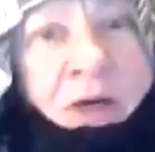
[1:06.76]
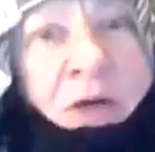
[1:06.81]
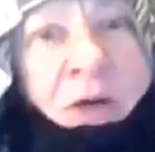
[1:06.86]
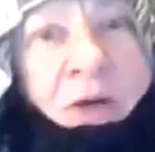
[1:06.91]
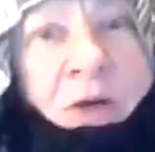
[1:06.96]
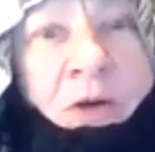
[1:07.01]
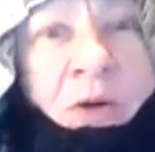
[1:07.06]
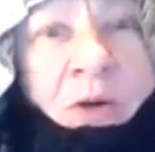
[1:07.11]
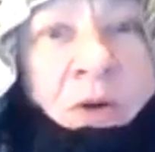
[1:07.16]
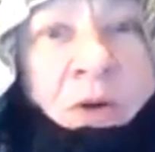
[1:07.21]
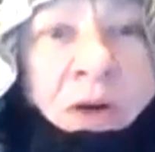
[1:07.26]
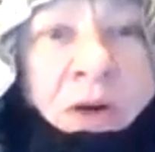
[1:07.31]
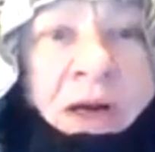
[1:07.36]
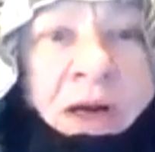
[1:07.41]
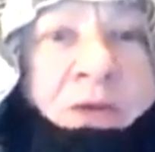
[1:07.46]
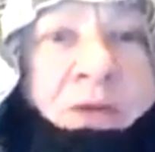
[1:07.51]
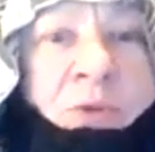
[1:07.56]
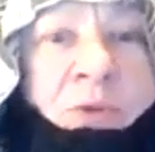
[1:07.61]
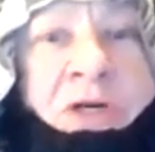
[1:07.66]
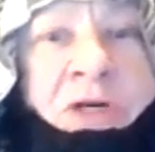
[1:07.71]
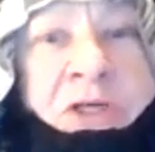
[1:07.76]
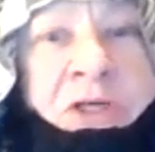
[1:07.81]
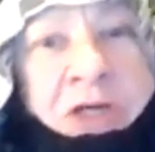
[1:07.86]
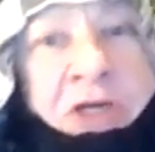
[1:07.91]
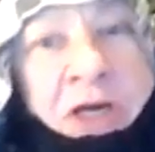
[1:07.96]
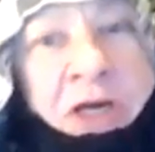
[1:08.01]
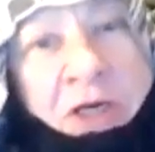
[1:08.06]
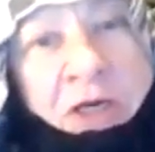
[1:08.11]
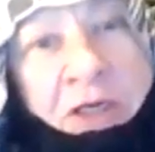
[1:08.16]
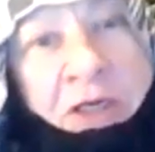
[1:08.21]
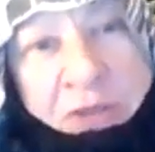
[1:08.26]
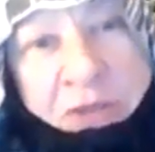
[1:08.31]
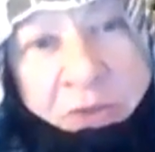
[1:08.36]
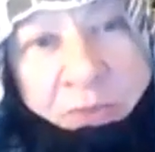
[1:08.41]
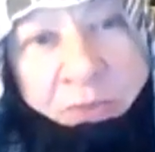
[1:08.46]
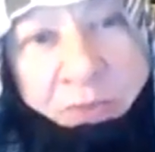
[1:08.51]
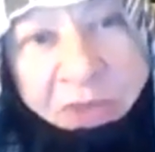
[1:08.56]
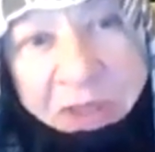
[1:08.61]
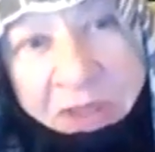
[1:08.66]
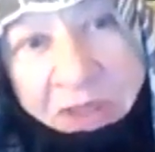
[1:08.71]
Oh, I wish I got
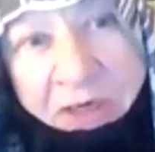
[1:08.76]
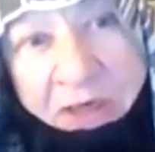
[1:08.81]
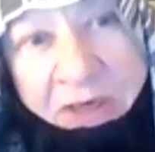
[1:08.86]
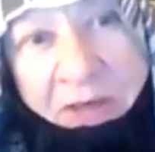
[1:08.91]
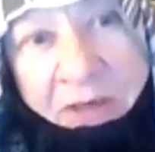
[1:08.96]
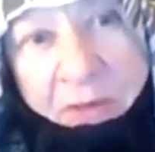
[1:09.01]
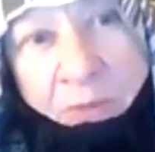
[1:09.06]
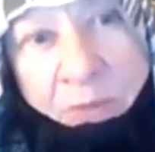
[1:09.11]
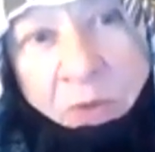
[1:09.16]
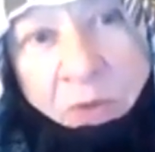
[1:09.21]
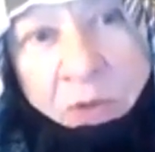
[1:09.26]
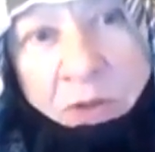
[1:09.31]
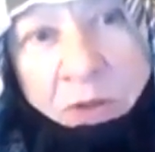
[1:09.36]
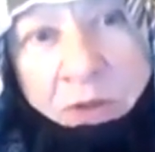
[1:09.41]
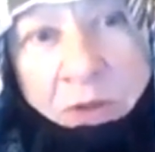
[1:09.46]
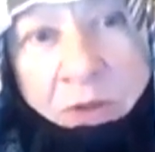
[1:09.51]
to meet him.